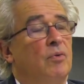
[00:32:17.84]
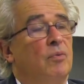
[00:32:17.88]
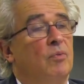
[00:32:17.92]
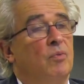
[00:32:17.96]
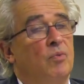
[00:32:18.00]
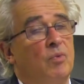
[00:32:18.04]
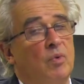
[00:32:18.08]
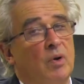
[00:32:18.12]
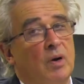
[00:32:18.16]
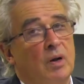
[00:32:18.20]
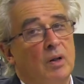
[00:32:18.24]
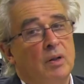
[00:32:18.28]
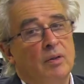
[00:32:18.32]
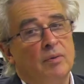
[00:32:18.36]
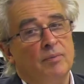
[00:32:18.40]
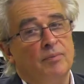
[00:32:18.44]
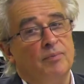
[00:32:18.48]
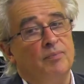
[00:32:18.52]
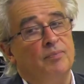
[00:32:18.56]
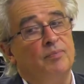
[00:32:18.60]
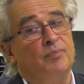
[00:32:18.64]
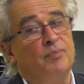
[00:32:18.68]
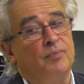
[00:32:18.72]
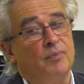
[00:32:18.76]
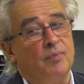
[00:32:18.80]
Well,
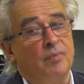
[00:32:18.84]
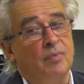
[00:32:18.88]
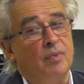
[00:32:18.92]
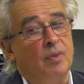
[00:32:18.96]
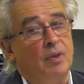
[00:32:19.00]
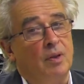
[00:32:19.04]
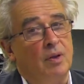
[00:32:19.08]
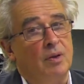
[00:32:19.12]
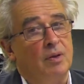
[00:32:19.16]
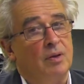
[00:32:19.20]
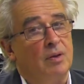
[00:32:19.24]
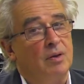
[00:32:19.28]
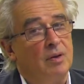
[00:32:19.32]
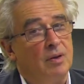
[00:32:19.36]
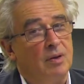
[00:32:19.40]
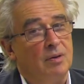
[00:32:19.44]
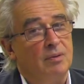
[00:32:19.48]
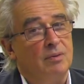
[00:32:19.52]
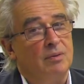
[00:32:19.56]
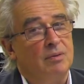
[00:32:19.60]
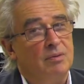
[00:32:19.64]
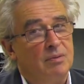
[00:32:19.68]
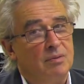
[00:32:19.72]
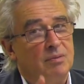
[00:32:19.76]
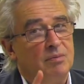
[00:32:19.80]

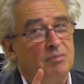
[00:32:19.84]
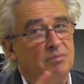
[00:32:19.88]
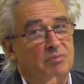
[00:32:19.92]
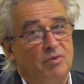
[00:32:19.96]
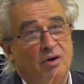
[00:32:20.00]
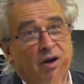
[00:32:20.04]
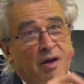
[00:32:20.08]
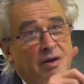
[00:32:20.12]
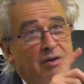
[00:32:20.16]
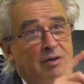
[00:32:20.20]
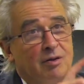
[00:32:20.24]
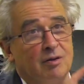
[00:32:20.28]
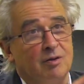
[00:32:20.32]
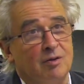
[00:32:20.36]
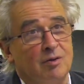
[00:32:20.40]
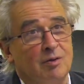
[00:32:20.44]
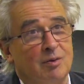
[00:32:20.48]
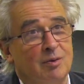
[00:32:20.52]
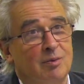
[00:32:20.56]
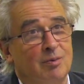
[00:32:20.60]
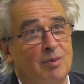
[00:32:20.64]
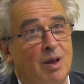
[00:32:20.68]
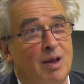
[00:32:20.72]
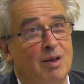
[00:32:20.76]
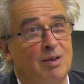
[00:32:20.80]
practice.
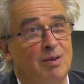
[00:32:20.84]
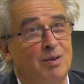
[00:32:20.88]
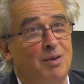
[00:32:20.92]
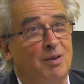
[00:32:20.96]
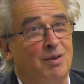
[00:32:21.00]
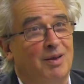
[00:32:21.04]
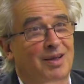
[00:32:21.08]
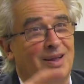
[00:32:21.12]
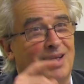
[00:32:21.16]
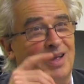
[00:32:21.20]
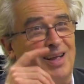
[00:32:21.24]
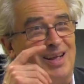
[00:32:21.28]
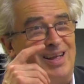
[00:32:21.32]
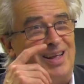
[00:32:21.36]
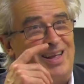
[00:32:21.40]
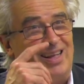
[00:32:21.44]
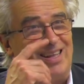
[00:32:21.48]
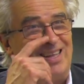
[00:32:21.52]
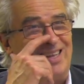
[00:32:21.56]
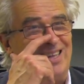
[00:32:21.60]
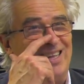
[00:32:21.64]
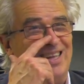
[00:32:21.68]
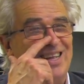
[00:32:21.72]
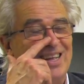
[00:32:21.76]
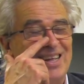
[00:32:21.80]

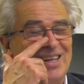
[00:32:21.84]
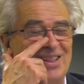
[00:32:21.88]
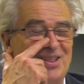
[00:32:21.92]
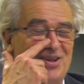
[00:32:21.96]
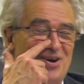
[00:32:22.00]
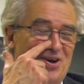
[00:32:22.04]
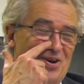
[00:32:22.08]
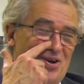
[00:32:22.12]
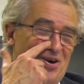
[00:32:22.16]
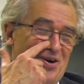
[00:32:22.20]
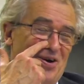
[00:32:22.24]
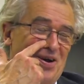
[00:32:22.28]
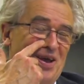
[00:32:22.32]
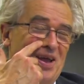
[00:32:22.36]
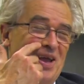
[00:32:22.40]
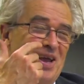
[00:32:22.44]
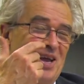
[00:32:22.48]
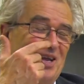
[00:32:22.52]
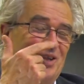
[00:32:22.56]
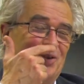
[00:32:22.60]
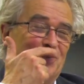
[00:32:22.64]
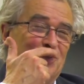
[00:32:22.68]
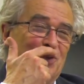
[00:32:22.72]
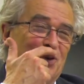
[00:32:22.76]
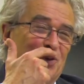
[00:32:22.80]
No,
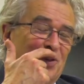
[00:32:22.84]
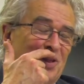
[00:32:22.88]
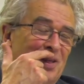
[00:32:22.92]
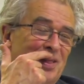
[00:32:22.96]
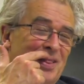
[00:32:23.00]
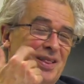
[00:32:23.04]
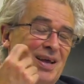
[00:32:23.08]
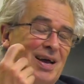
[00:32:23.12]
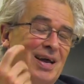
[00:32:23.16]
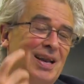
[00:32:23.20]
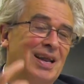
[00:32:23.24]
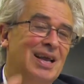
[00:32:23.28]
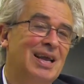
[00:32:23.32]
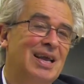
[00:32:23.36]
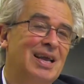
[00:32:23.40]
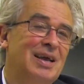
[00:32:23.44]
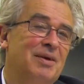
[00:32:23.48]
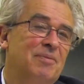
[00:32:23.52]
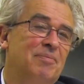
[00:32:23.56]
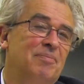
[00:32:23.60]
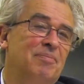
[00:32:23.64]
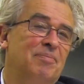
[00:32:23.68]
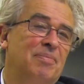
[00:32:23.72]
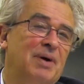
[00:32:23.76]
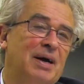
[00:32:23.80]
it's more than that.
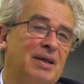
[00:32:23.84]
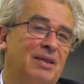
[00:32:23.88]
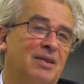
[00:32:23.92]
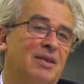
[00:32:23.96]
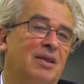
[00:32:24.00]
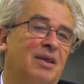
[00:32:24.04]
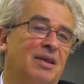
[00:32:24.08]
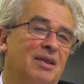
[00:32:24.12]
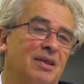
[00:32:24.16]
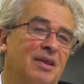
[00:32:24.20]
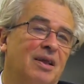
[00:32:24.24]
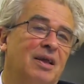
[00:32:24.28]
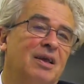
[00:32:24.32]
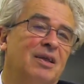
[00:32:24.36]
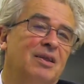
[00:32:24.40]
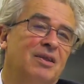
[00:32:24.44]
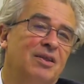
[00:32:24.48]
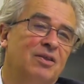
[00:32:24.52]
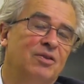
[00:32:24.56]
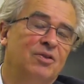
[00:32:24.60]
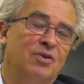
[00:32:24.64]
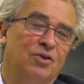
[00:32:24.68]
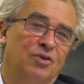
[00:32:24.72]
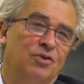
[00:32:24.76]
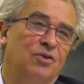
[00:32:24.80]
But
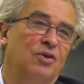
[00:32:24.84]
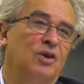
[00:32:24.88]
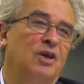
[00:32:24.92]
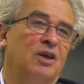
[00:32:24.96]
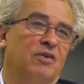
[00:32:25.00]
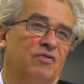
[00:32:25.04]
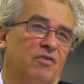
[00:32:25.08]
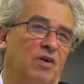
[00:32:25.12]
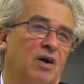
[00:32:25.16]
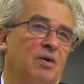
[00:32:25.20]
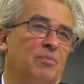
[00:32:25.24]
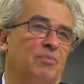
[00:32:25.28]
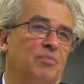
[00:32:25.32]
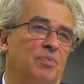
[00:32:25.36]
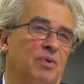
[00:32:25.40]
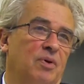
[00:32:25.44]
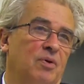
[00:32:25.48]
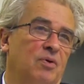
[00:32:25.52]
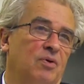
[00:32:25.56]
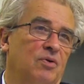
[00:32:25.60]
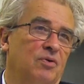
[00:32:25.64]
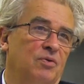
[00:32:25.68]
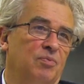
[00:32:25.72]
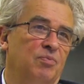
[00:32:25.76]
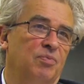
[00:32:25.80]
not to give up,
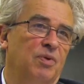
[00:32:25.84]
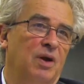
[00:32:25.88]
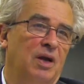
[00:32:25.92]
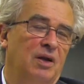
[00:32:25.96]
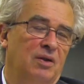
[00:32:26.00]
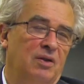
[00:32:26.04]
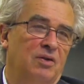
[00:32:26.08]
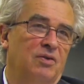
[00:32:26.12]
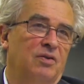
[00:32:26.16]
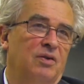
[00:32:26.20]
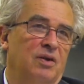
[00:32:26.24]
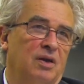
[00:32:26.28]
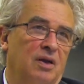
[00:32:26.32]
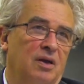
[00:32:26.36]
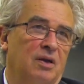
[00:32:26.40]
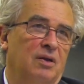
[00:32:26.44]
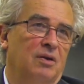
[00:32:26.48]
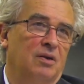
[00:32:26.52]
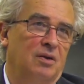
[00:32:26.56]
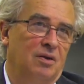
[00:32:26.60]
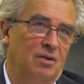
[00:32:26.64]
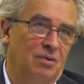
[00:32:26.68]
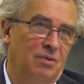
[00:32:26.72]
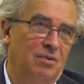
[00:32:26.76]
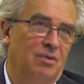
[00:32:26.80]
because practicing,
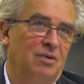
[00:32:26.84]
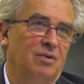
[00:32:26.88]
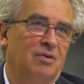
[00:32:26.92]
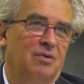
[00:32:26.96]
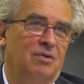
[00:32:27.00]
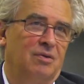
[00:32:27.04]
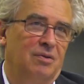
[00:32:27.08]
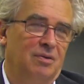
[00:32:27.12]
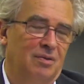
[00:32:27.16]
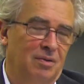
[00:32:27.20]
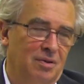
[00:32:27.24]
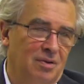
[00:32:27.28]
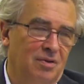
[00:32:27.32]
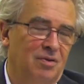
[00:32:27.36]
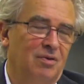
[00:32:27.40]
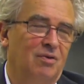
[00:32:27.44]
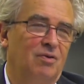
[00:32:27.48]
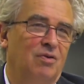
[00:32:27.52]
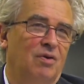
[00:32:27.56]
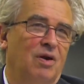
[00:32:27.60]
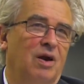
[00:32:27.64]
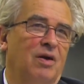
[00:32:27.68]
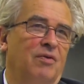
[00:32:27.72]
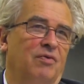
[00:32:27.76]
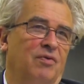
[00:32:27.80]
you know, this
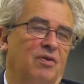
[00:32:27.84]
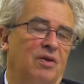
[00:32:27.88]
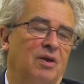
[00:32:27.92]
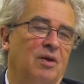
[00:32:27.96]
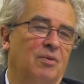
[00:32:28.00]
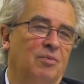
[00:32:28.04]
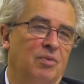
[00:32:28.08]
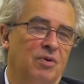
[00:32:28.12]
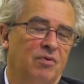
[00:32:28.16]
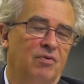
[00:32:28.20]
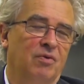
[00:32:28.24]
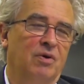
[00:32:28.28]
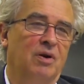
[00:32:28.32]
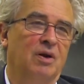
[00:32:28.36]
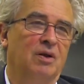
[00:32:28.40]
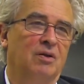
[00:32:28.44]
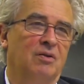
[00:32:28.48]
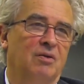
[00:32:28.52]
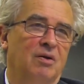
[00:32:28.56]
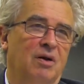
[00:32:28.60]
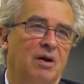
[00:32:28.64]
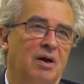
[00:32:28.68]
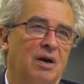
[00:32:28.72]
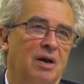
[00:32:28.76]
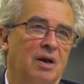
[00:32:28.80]
craft can be very
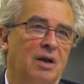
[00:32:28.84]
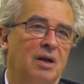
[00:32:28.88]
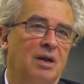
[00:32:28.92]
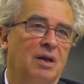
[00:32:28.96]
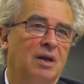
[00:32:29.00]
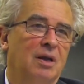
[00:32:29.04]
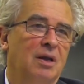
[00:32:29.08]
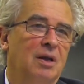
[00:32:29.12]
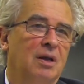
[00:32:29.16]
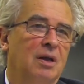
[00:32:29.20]
tiring.